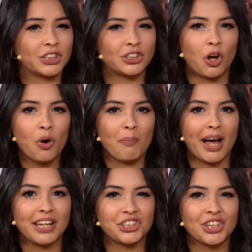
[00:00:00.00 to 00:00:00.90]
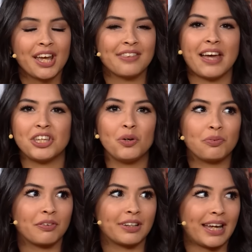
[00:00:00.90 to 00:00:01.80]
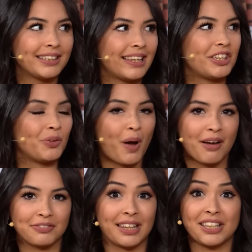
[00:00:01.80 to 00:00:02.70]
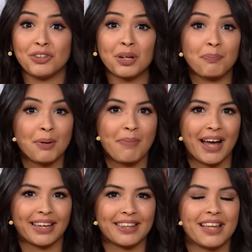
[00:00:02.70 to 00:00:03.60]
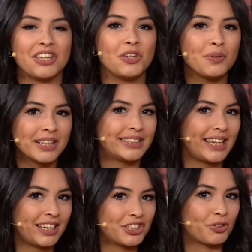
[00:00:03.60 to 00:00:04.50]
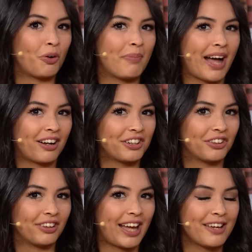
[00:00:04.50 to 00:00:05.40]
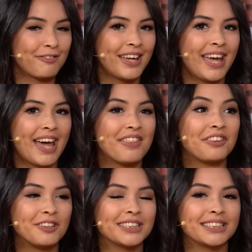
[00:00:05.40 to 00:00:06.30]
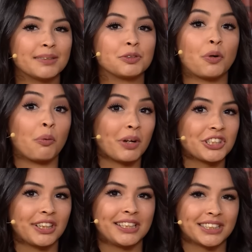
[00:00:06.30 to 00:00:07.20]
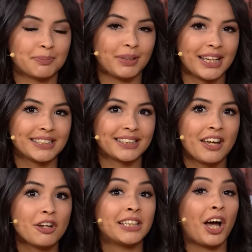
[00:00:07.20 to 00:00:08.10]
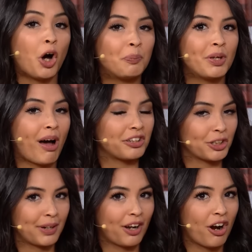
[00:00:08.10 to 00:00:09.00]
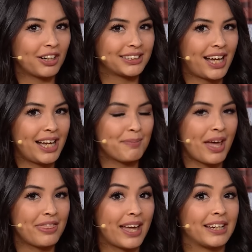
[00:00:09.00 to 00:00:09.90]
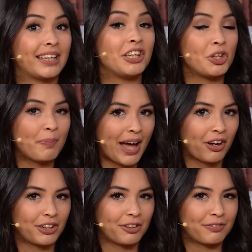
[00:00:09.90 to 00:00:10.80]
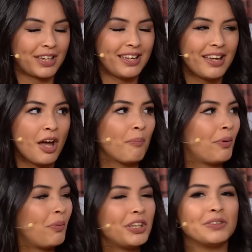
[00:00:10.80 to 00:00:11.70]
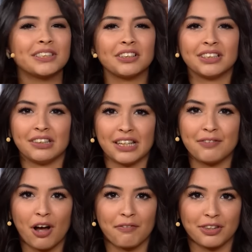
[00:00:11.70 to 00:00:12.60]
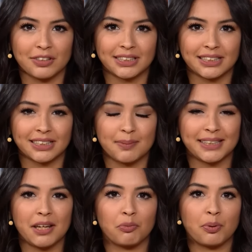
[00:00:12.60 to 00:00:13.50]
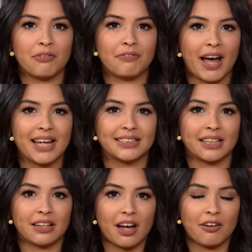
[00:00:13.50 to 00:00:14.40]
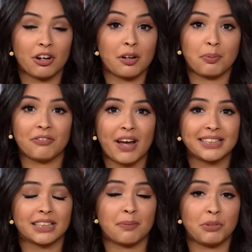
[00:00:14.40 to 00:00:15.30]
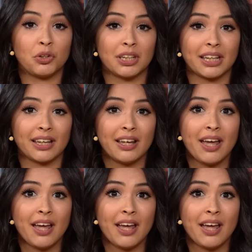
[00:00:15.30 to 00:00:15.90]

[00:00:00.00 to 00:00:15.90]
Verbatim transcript: so much that you forget that you have, that you can put back in, that you can take control back on your life, and that those systems were originally just placed to help you out during a hard time and then get you back on your feet. But when you start to live off of those systems, it provides a gu- or it provides a community